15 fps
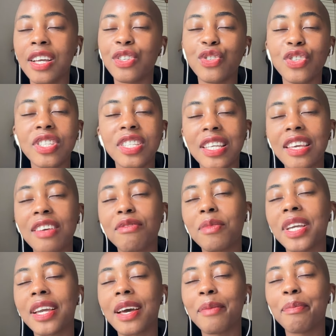just give
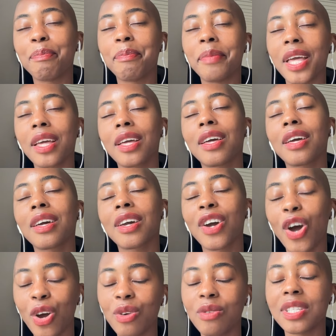me a big
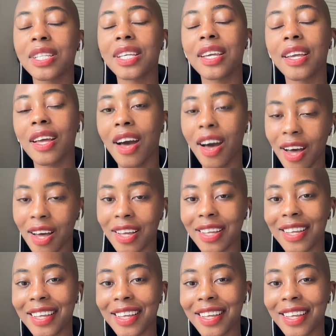cozy hug.